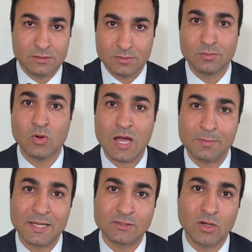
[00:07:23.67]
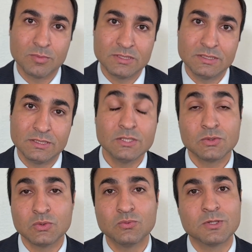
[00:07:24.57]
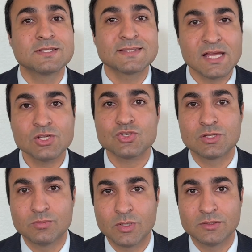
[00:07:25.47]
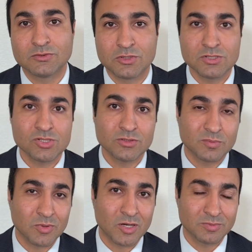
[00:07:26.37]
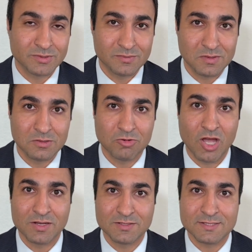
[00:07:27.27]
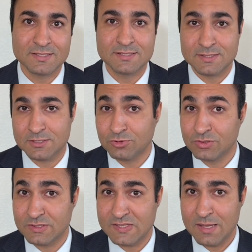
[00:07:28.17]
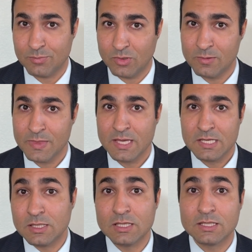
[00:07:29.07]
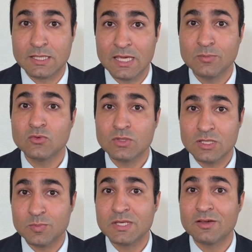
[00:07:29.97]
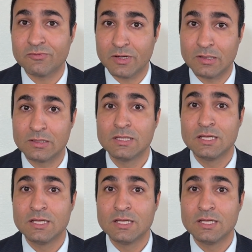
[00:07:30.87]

Mohammad Abedini, who was sanctioned by the Treasury Department in the United States, is a good example. He came to EPFL